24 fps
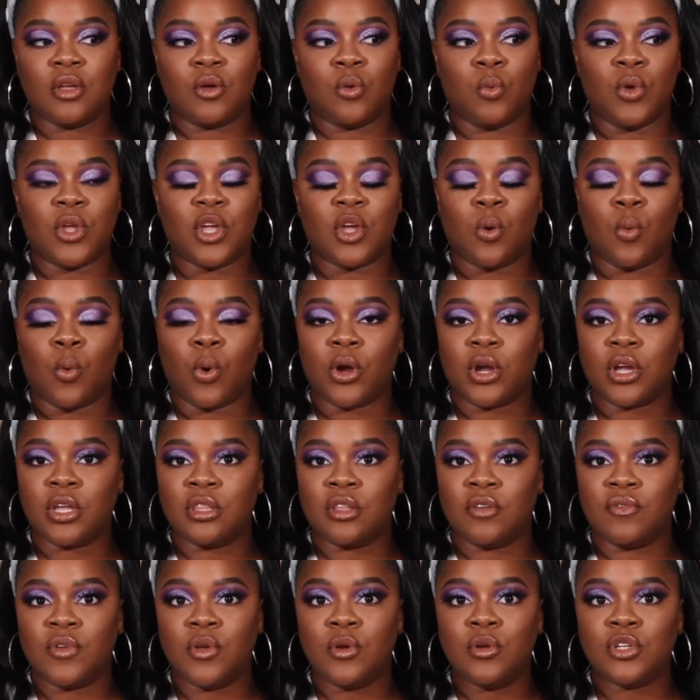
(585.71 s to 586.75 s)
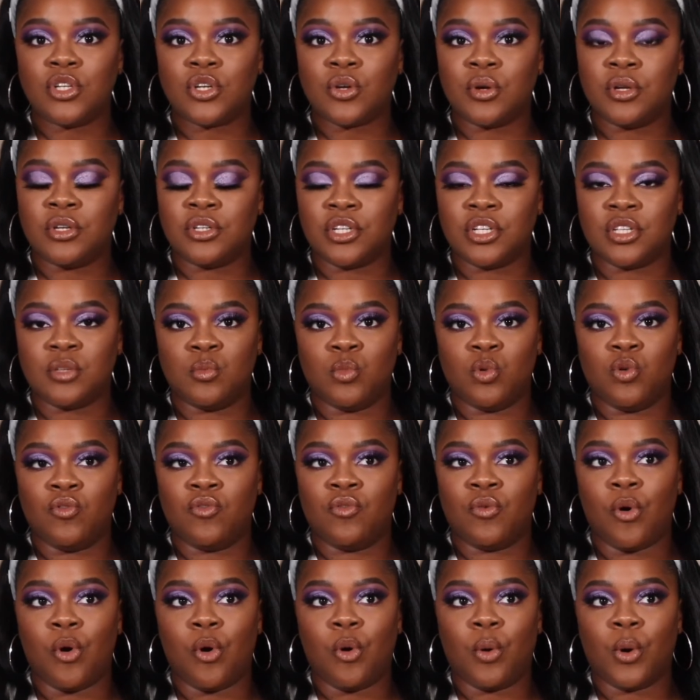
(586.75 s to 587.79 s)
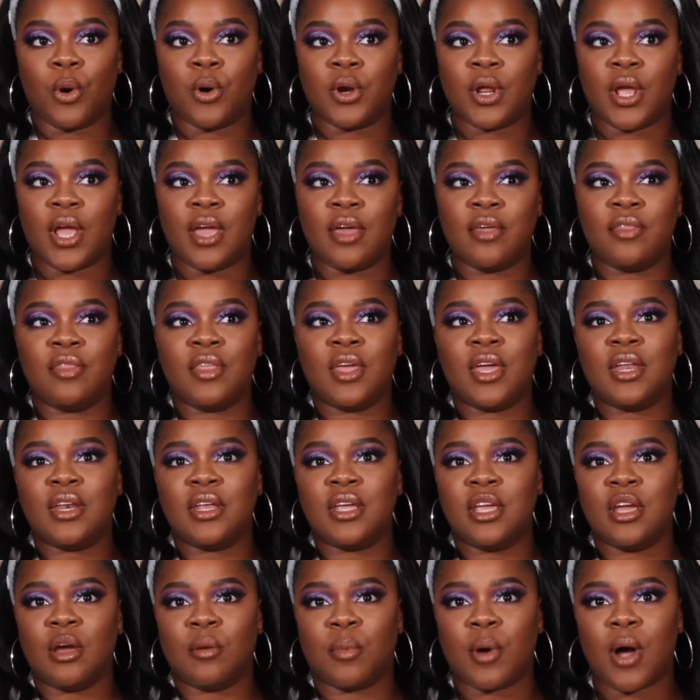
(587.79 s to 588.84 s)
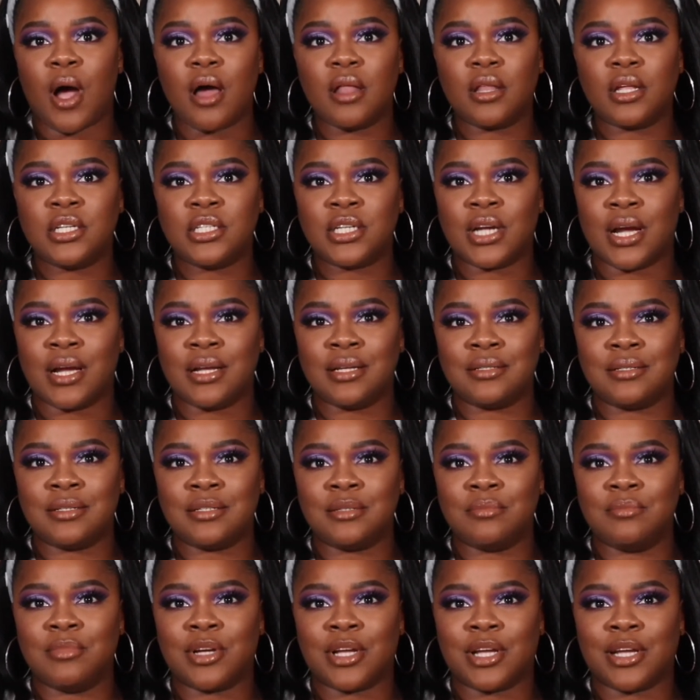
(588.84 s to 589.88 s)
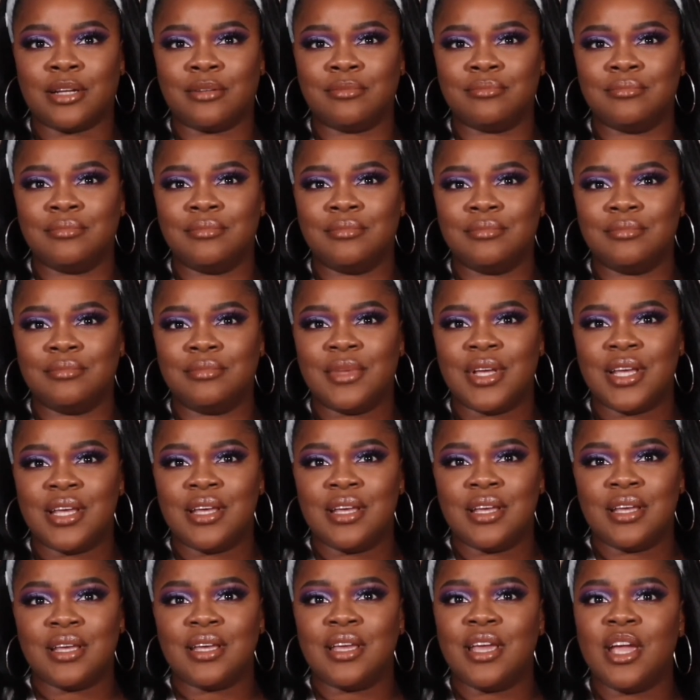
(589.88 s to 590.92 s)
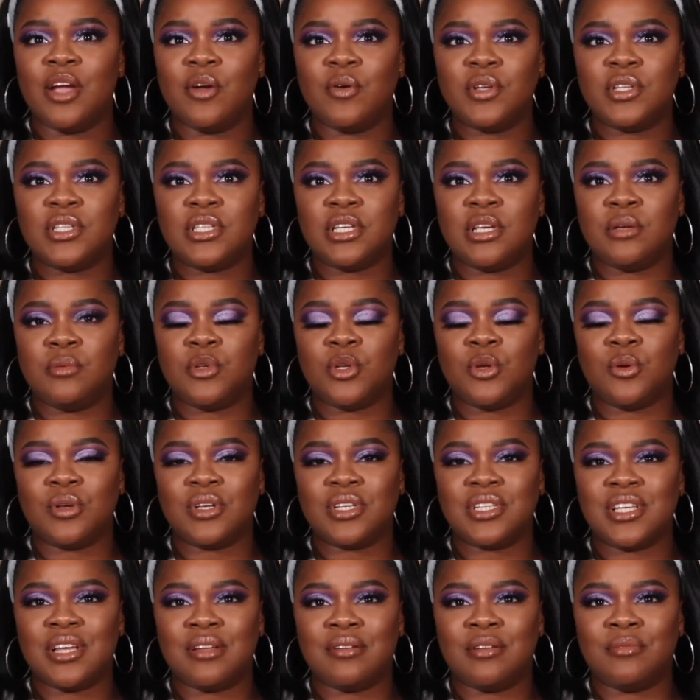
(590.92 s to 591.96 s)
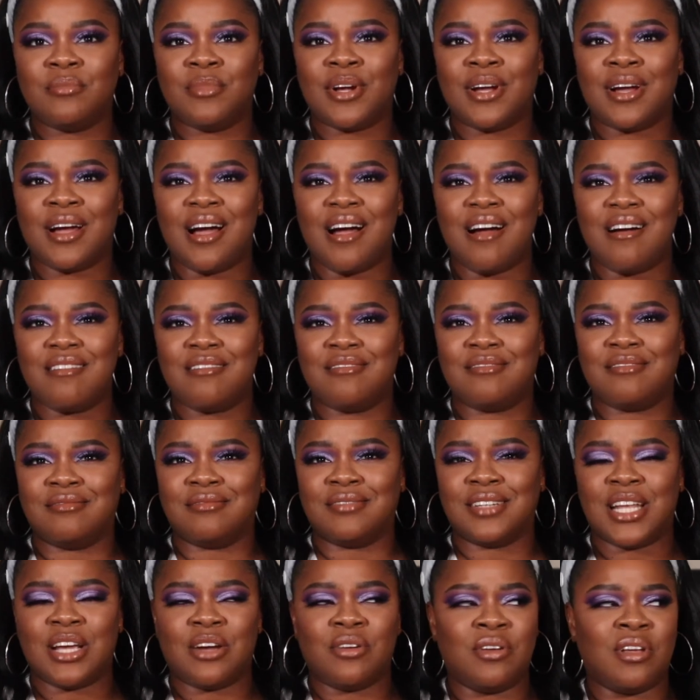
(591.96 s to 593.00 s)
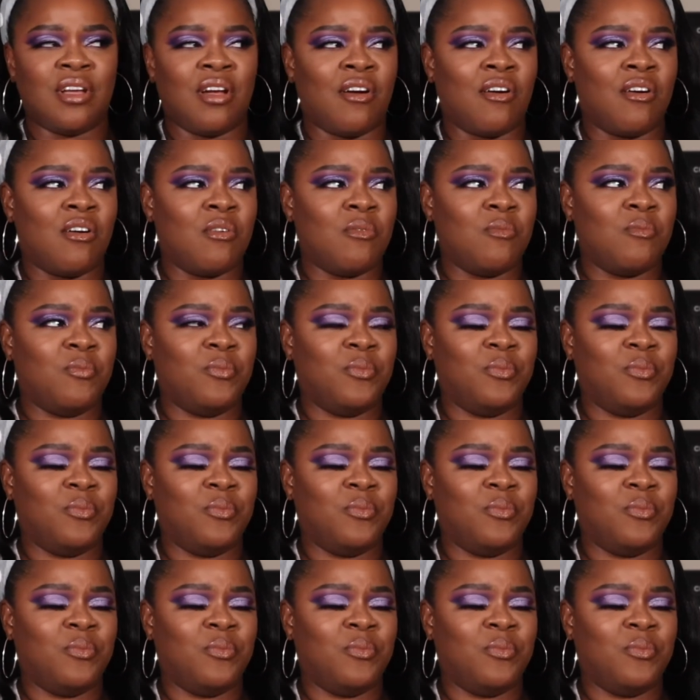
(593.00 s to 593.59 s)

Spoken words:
We can work in the future and just move forward. And then he apologizes, but Karen seemed to accept it. But I don't know, y'all.